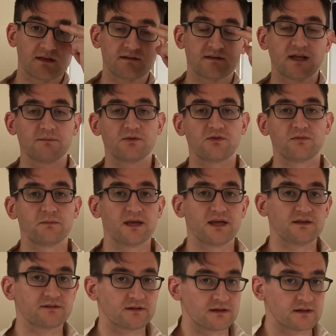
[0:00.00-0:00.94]
His name is
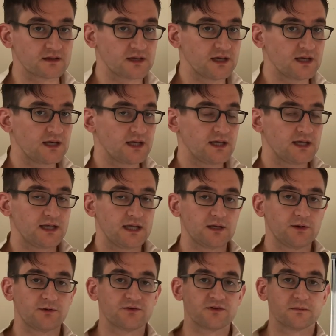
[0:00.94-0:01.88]
Mason.
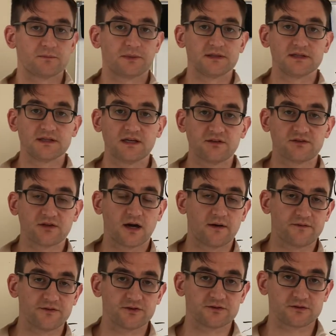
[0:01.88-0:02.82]
He was a police
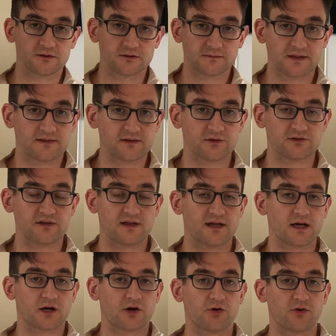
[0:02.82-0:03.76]
officer, and there was a
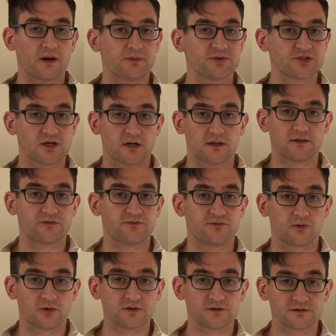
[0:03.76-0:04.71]
lot of corruption on the
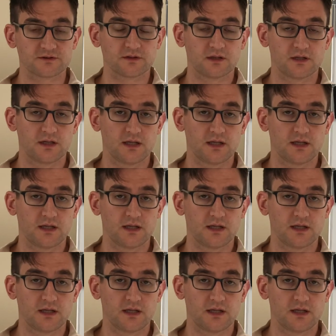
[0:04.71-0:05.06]
force.